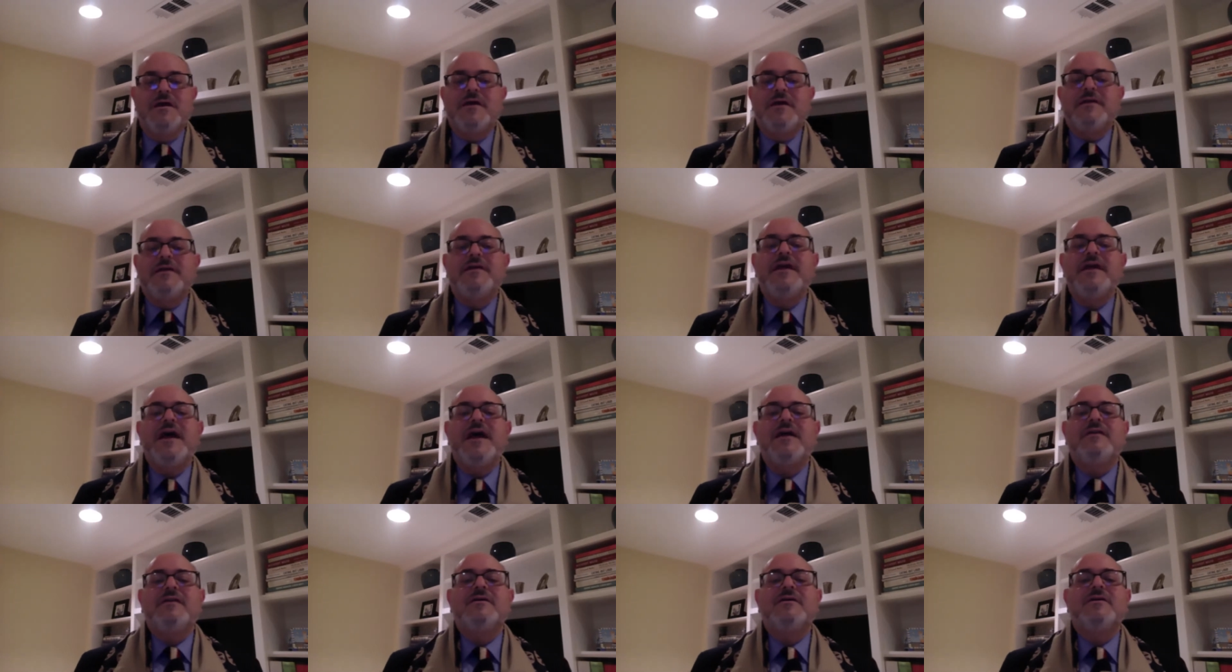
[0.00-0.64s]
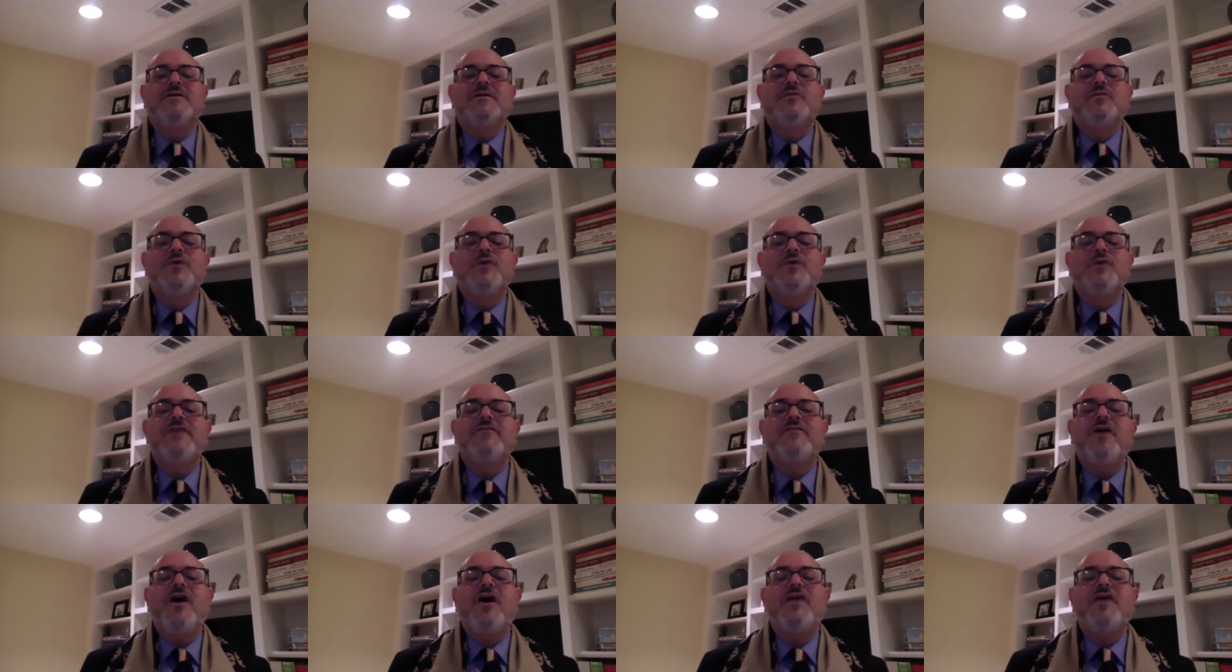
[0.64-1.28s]
Yet we have
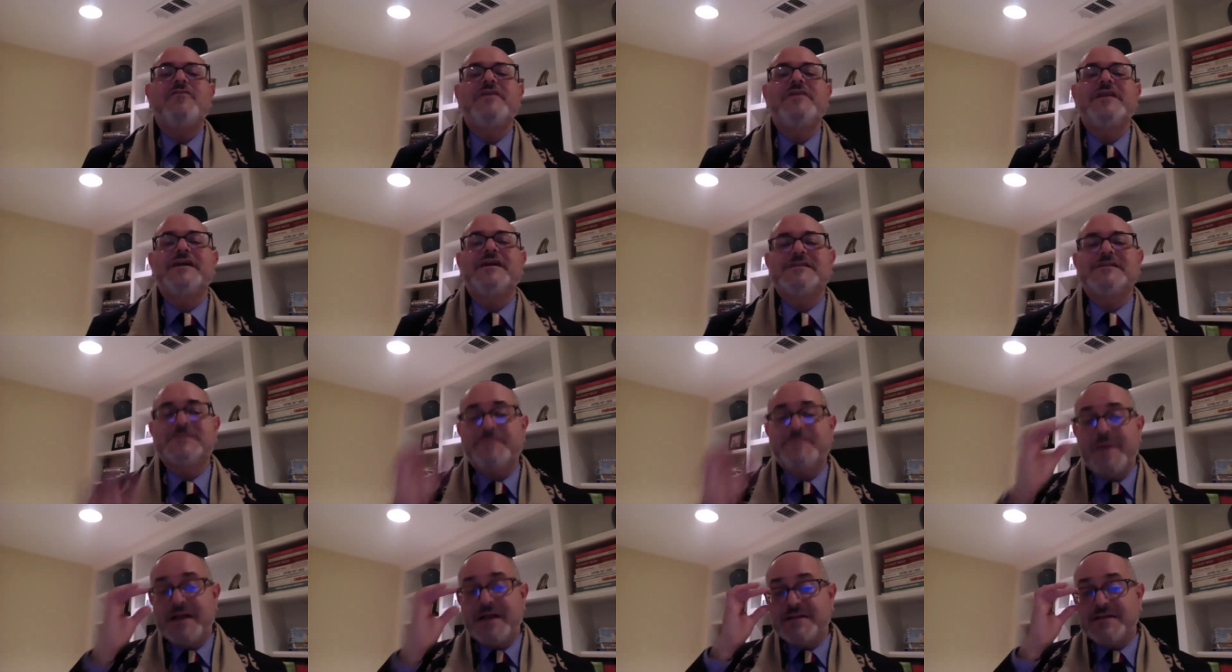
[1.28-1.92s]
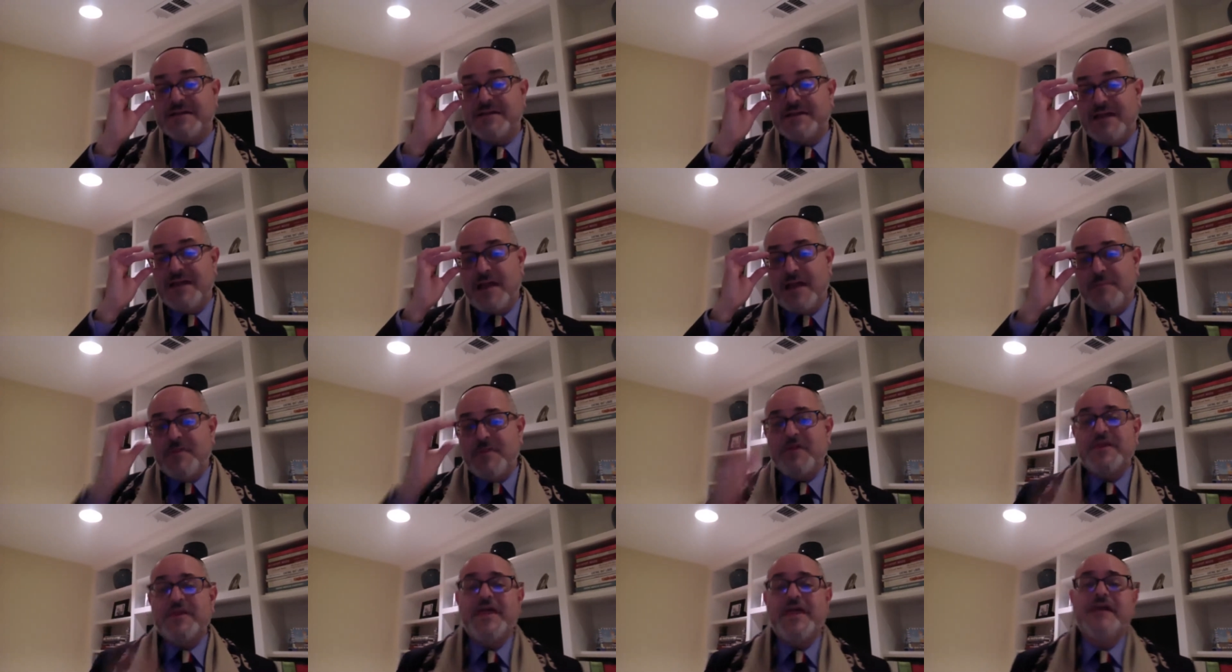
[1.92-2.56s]
often expected
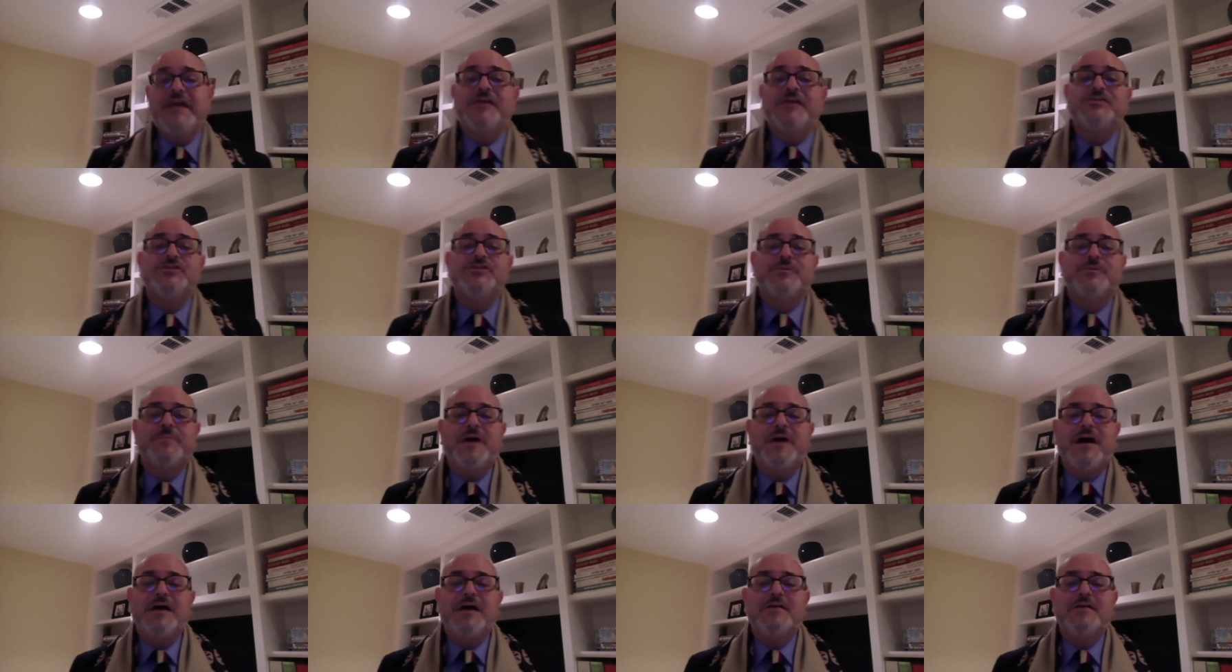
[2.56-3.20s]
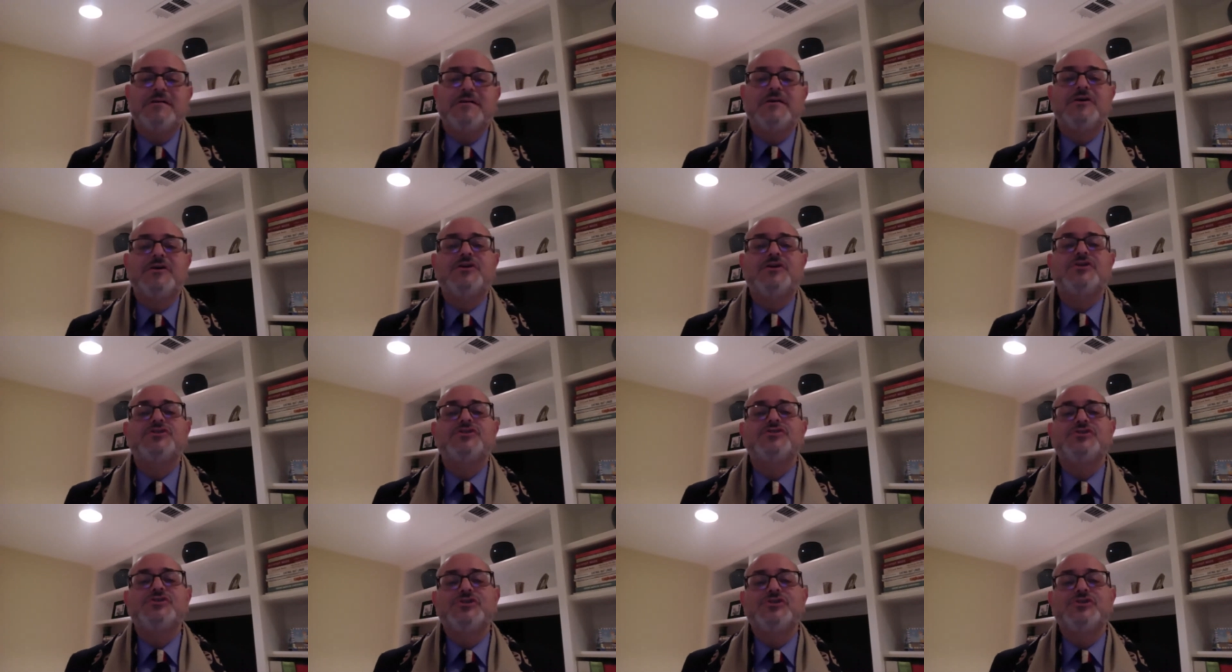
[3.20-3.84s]
MLK Shabbat
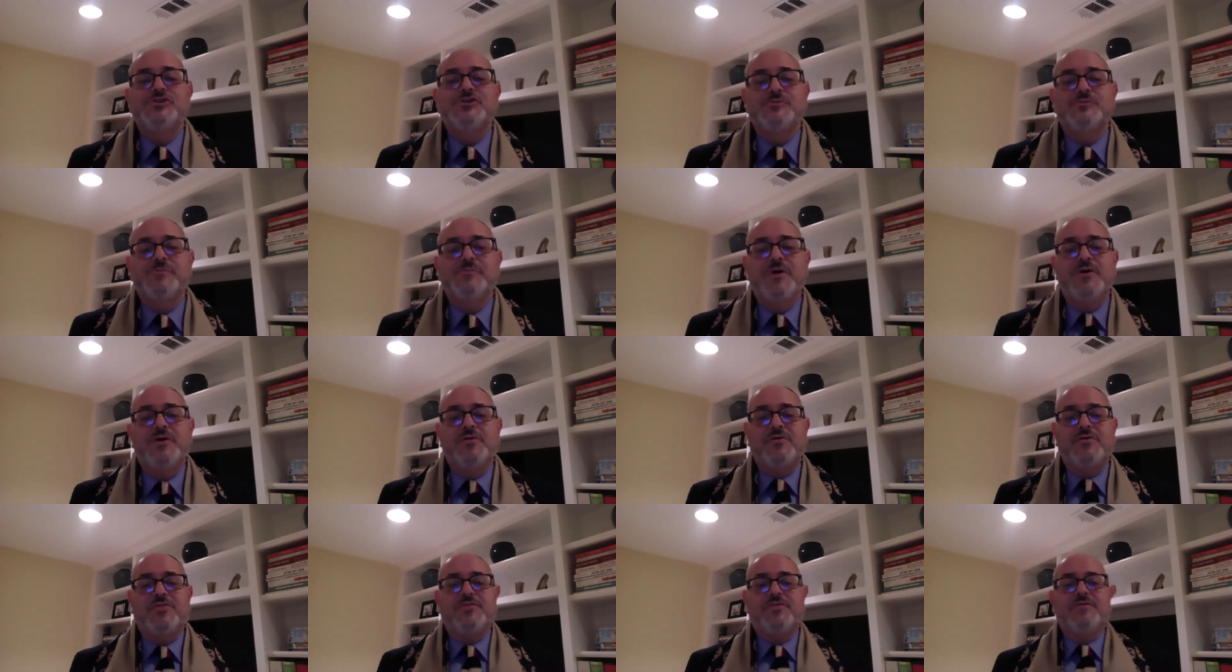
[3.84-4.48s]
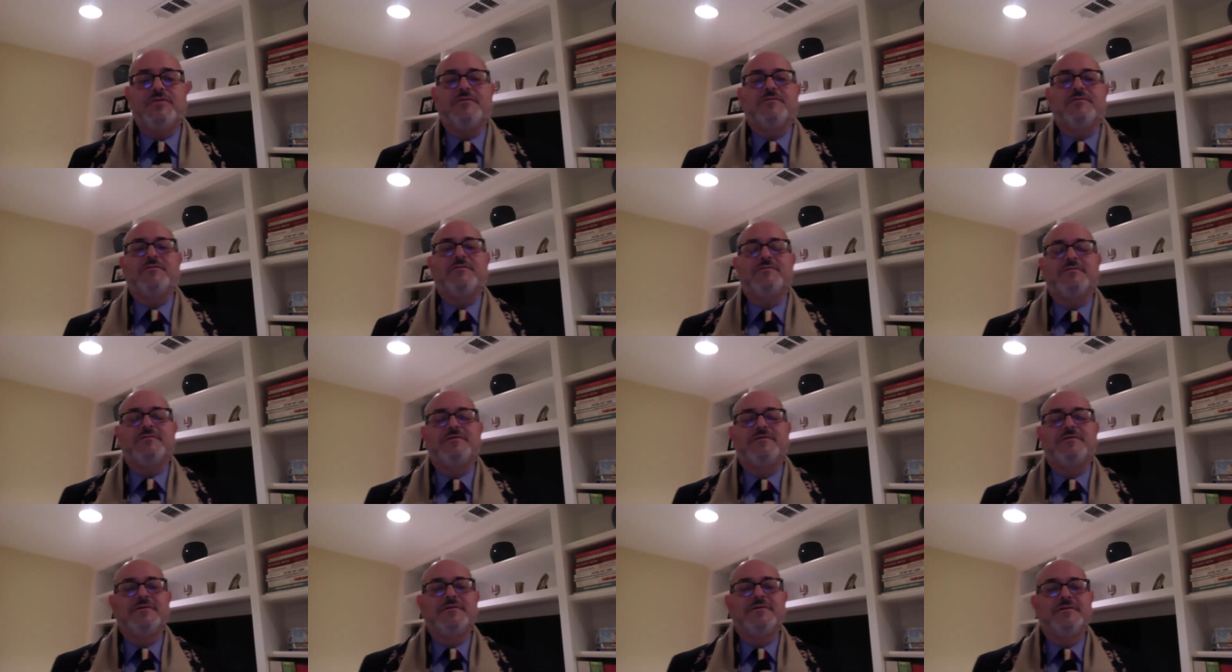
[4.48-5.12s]
to do both.
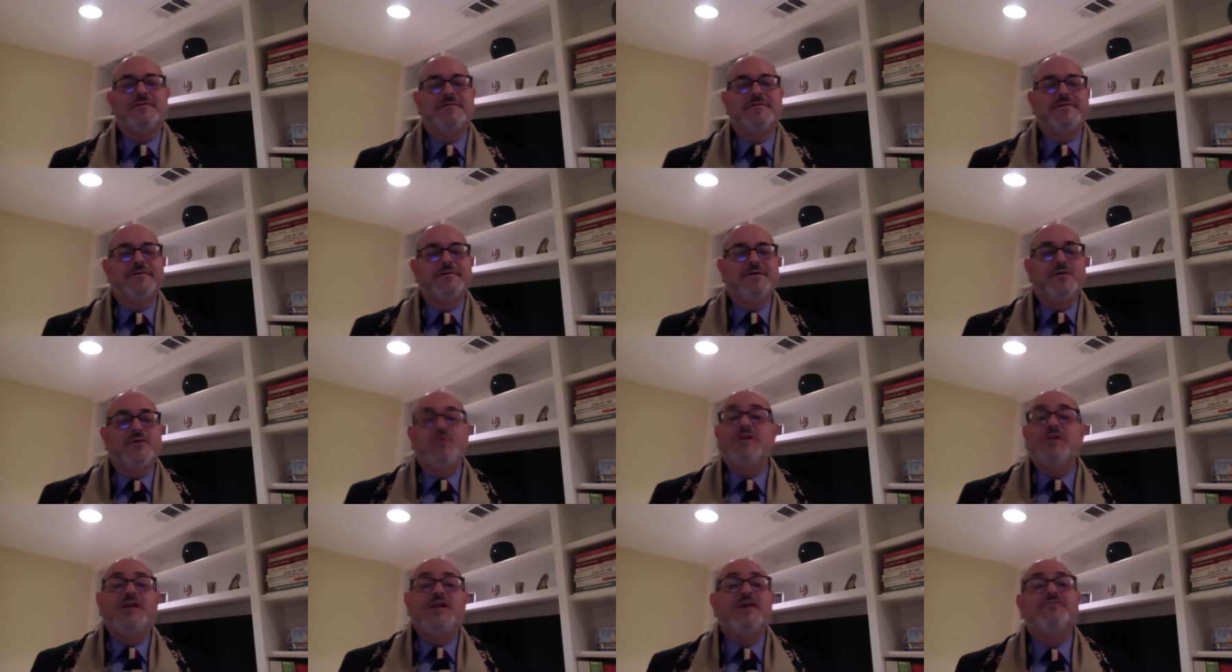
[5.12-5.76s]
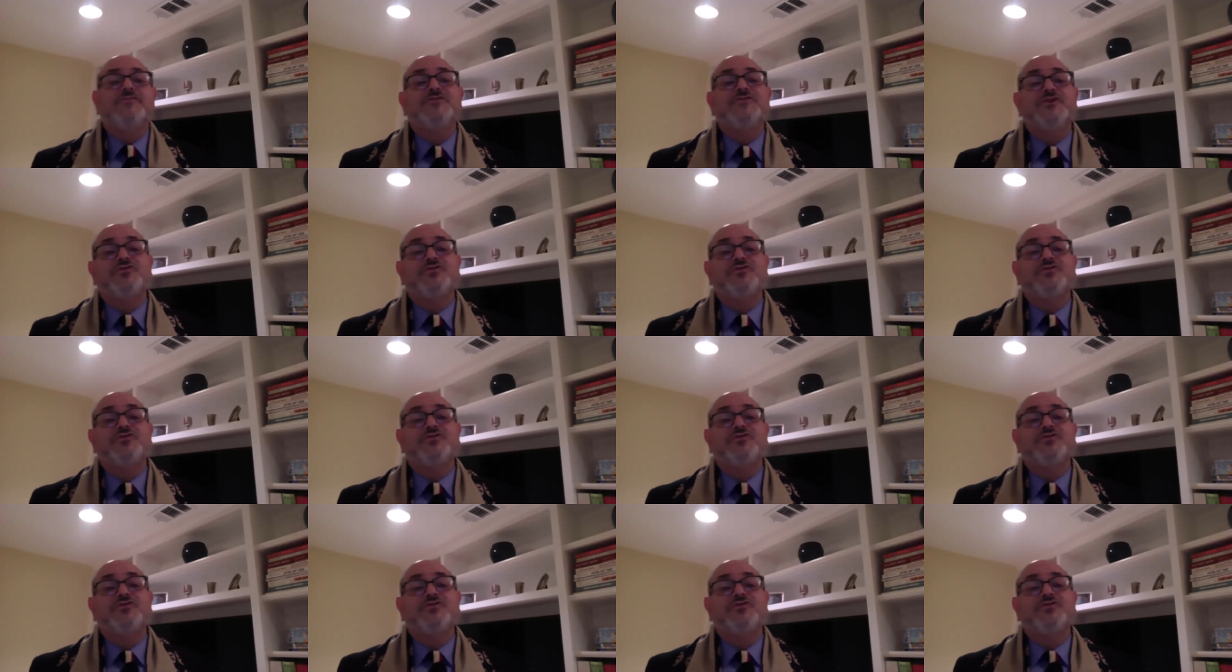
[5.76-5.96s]
We love to